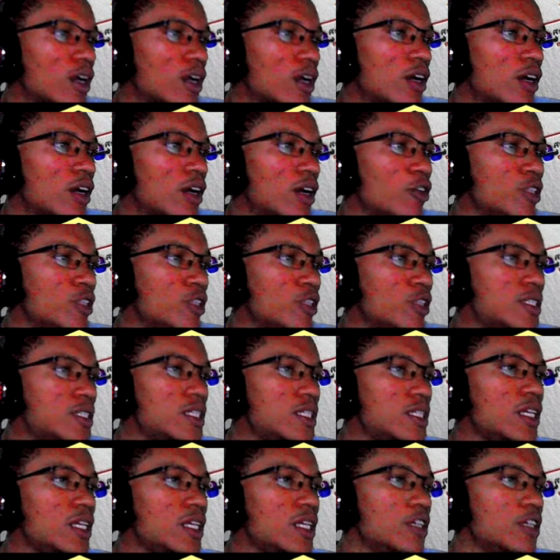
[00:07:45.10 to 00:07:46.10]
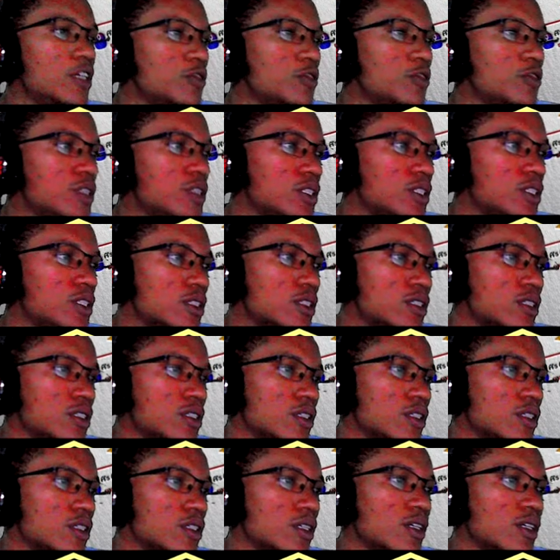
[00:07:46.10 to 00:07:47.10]
Receives,
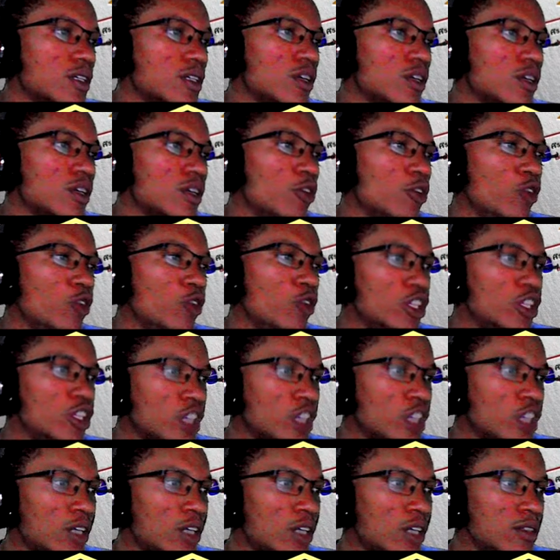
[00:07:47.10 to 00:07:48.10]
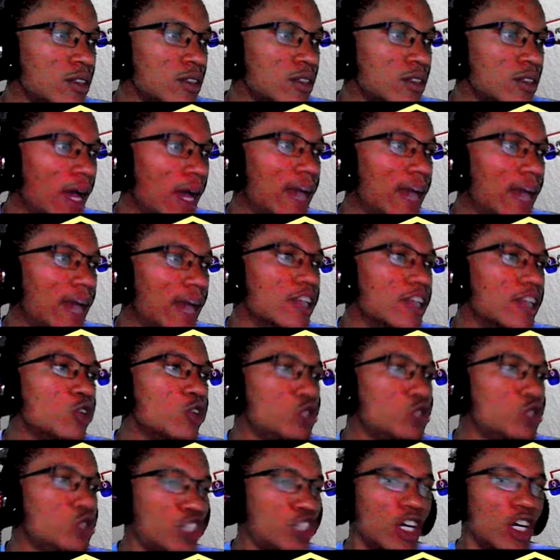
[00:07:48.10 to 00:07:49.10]
region, and
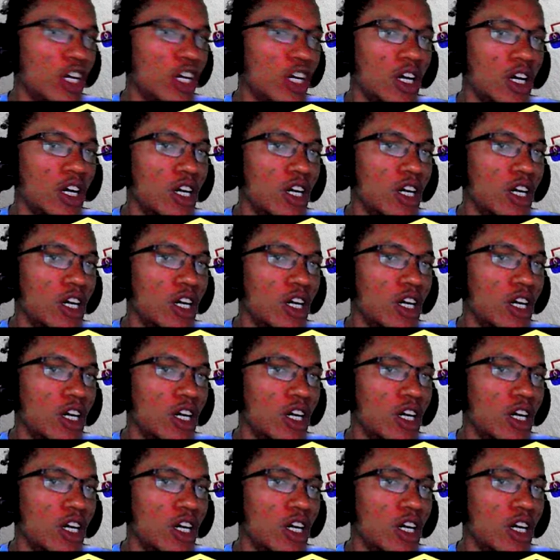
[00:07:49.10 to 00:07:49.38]
Lucia.